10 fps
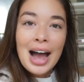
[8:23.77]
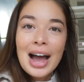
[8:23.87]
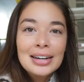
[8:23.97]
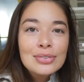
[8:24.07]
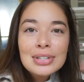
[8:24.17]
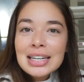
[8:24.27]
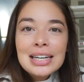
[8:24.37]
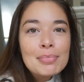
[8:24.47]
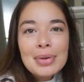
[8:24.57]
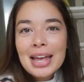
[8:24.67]
I don't need
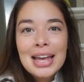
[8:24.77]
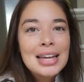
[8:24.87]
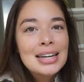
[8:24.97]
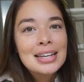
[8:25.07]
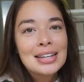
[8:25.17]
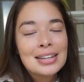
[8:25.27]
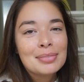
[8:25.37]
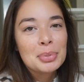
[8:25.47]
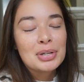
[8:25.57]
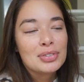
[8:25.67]
a man,
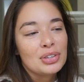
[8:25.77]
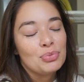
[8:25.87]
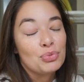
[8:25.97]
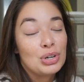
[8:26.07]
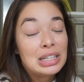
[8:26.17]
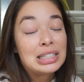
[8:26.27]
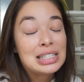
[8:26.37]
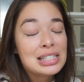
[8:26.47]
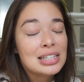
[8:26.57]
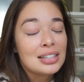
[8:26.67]
but
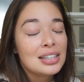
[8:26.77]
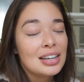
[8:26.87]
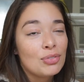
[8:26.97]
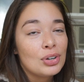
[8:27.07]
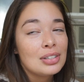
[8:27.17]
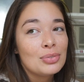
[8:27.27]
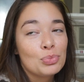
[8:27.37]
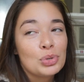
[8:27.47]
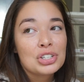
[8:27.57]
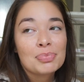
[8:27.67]
realistically, I really
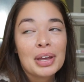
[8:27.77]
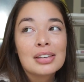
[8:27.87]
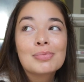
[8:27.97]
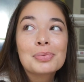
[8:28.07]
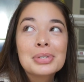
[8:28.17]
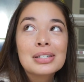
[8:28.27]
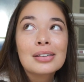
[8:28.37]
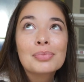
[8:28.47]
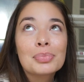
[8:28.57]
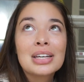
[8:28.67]
wish my husband was
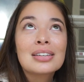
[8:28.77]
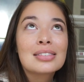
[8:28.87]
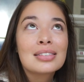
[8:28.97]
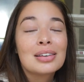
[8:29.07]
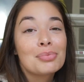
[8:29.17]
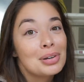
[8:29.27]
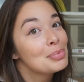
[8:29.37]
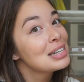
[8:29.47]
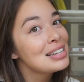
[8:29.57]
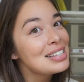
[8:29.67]
here because it would have
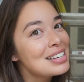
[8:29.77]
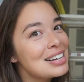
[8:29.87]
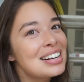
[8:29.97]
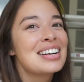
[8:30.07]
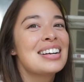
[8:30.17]
been easier.